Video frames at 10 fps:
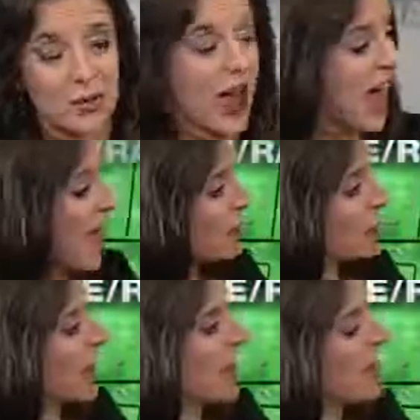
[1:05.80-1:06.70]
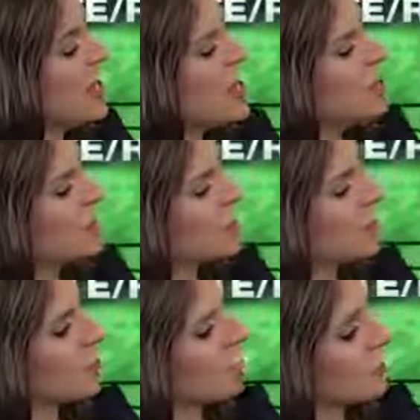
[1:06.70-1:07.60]
to a half a mile. Those
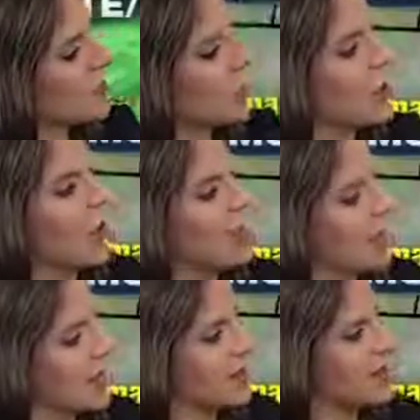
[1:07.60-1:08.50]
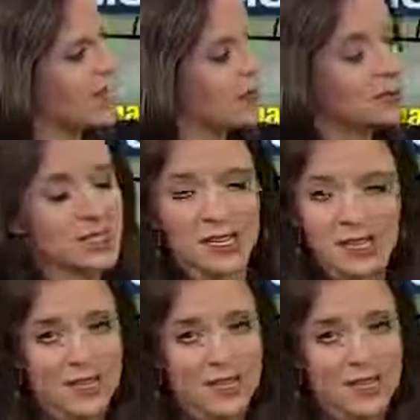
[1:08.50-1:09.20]
are improving though, and again, the temps